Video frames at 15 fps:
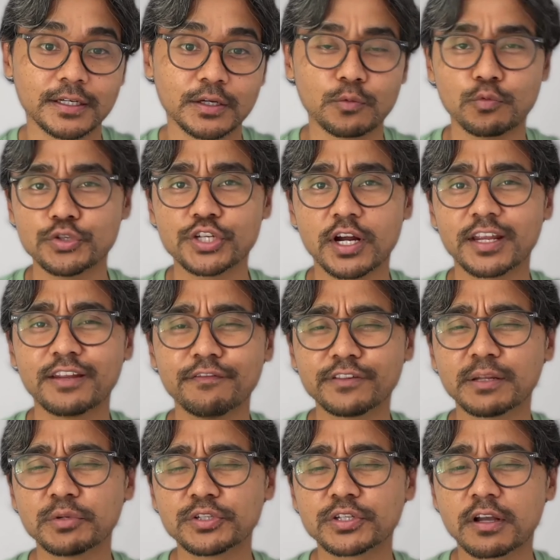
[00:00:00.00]
which are
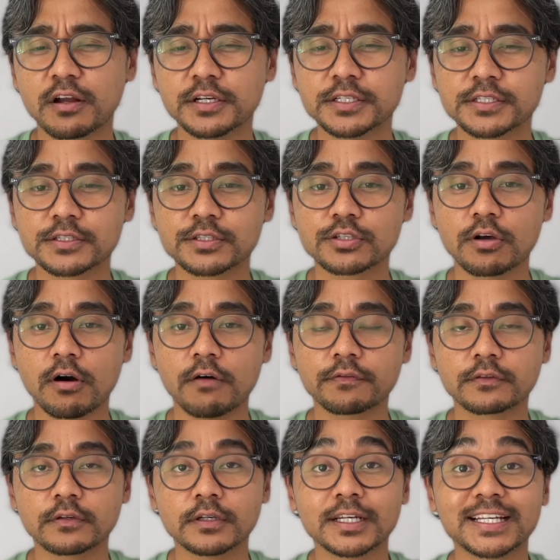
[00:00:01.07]
inflammatory conditions of
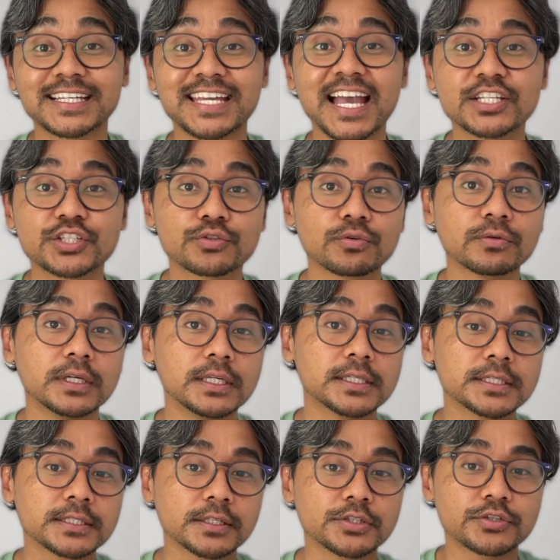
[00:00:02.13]
the
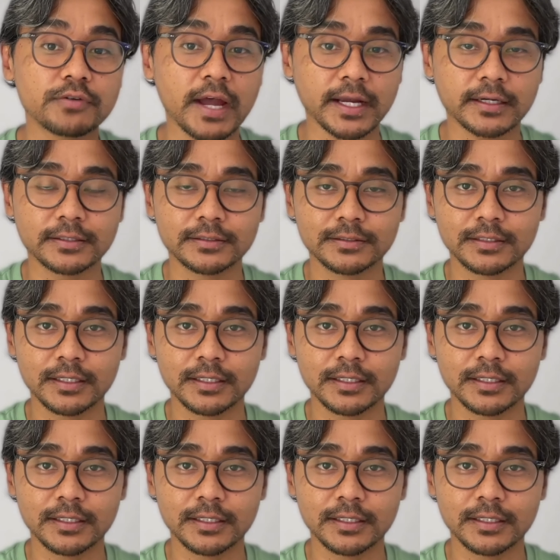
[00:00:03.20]
gastrointestinal tract.